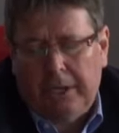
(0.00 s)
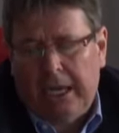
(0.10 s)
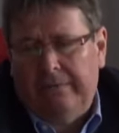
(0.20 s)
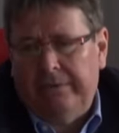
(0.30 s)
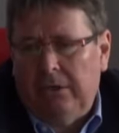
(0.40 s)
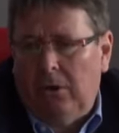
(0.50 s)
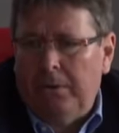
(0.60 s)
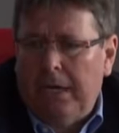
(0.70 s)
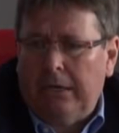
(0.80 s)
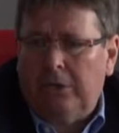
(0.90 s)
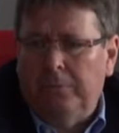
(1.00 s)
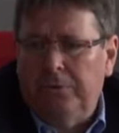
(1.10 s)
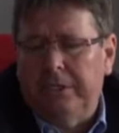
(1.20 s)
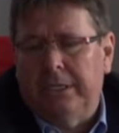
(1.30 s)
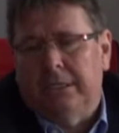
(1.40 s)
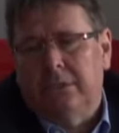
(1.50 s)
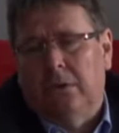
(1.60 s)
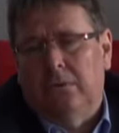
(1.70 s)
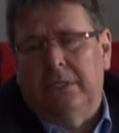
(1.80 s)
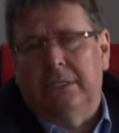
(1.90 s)
we have the OER community.
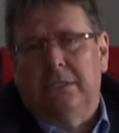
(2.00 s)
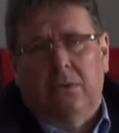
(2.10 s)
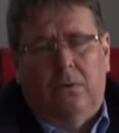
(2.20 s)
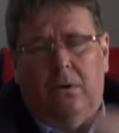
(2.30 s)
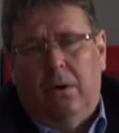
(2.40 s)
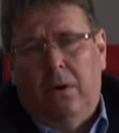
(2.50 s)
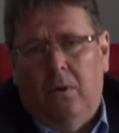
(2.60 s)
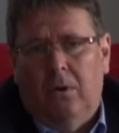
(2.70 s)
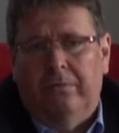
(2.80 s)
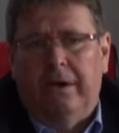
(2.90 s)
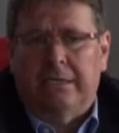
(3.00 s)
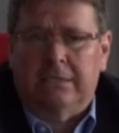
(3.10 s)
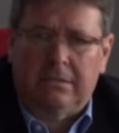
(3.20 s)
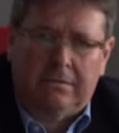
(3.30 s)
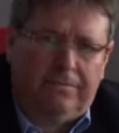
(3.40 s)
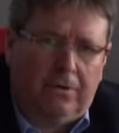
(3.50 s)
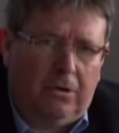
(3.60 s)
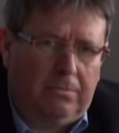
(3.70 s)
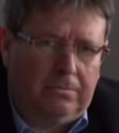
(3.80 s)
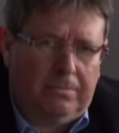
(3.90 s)
So this is all of us,
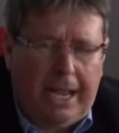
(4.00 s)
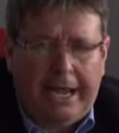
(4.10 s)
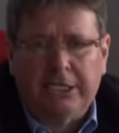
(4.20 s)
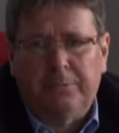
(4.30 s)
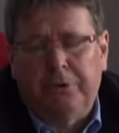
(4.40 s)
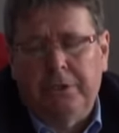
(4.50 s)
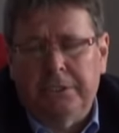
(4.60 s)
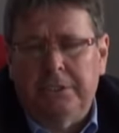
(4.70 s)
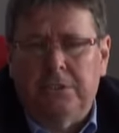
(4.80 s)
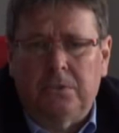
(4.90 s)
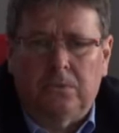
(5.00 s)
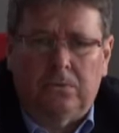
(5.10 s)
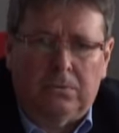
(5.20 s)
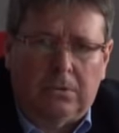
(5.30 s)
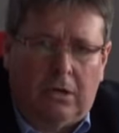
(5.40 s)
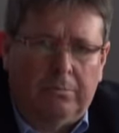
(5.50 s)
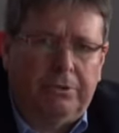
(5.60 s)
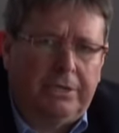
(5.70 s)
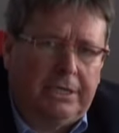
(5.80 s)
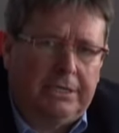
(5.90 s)
from experts to
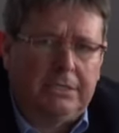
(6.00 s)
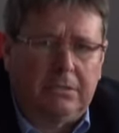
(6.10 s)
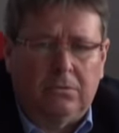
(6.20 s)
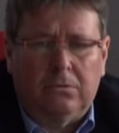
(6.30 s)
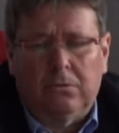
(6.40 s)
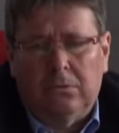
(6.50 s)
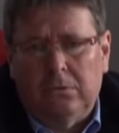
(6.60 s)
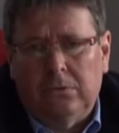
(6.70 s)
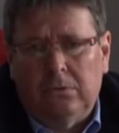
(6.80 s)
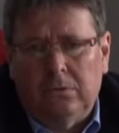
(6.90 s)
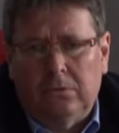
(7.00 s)
companies to